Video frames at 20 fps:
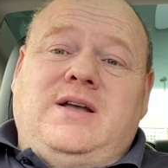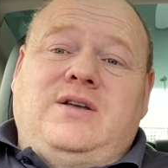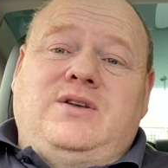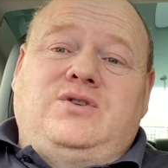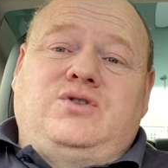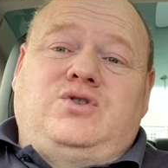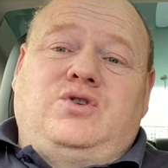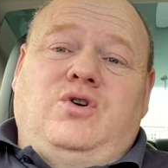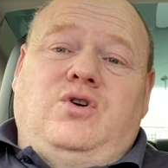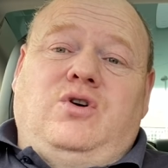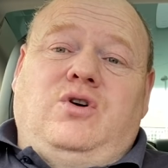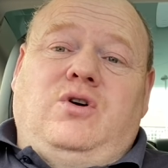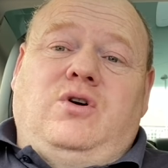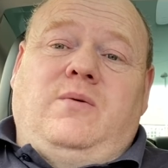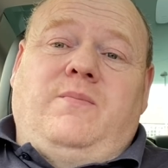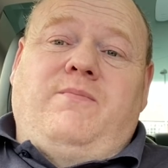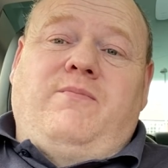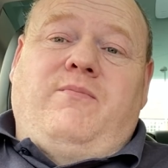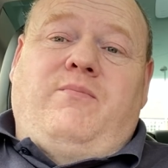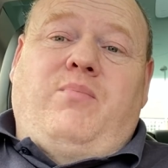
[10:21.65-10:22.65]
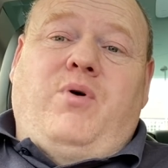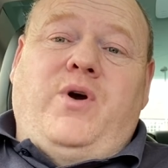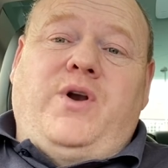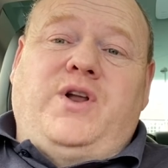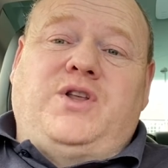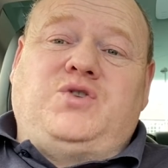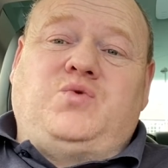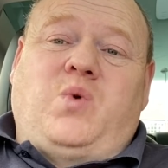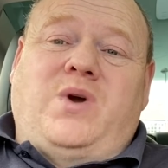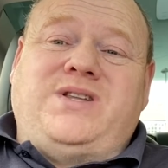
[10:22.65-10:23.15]
So putting a
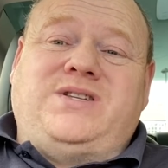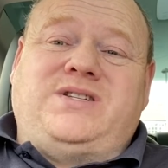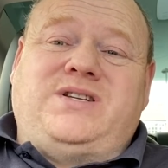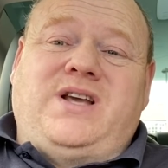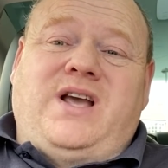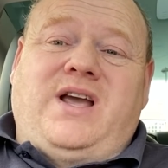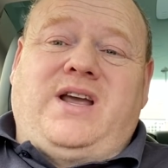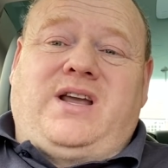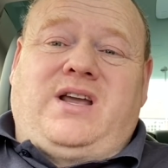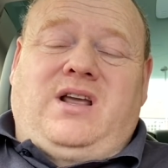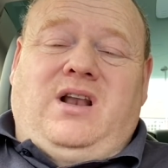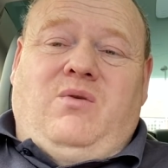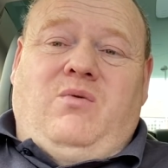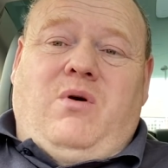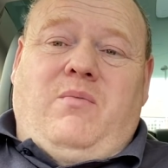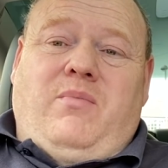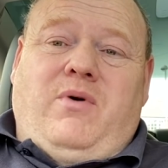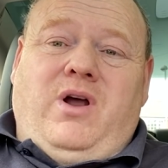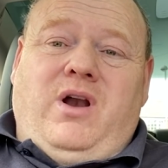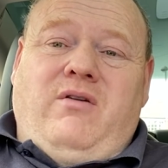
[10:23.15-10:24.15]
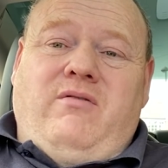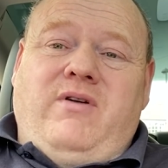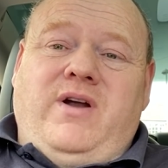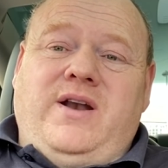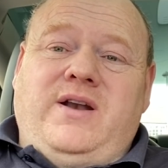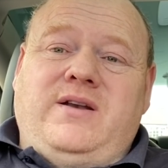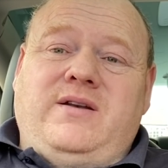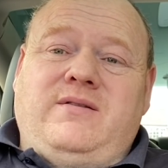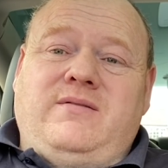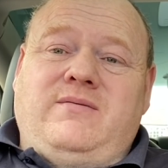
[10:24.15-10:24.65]
28 kilowatt boiler
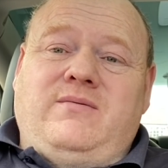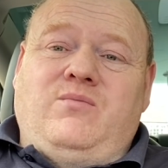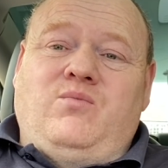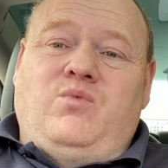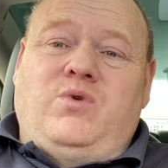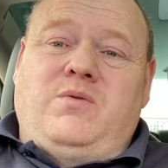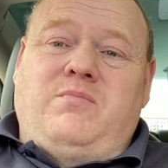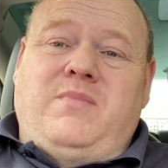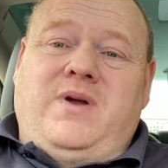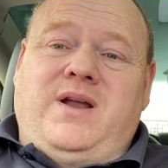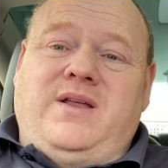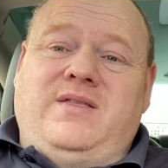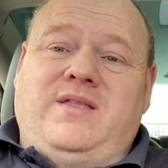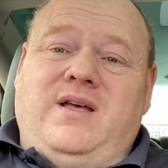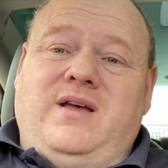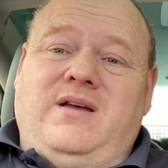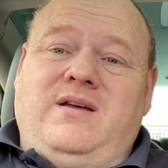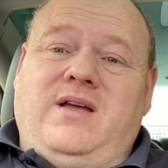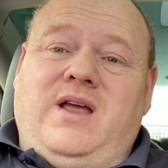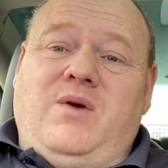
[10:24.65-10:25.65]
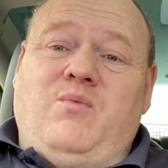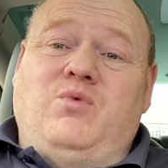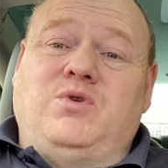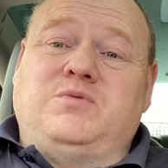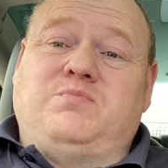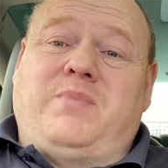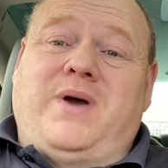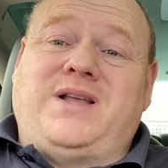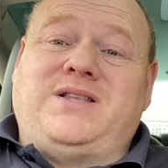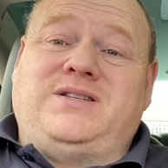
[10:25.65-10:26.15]
in would mean that it was
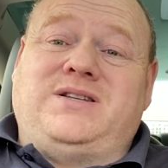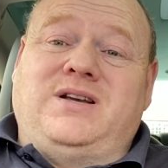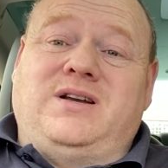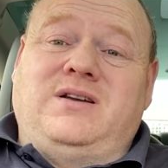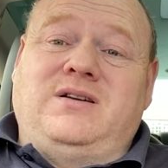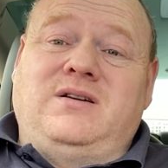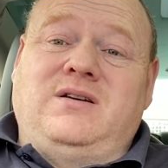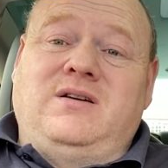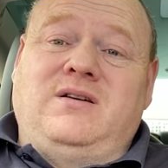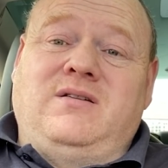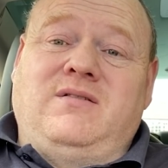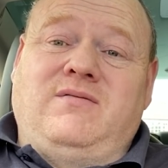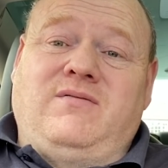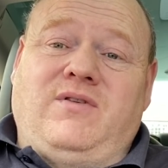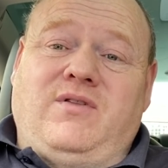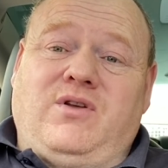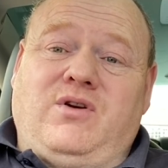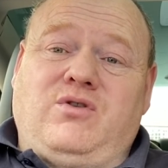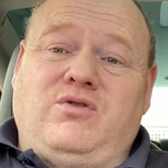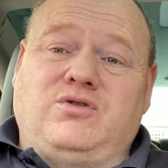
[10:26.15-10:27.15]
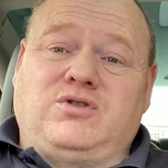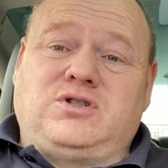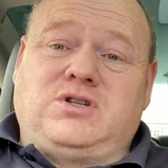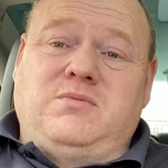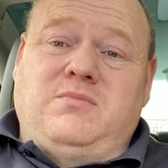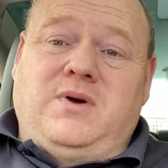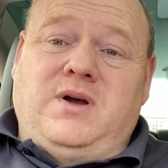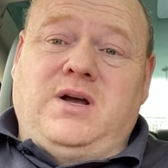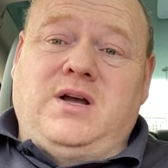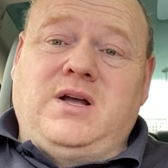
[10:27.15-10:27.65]
better for the
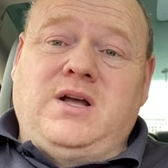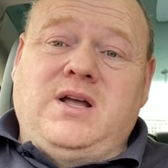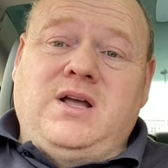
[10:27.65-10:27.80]
customer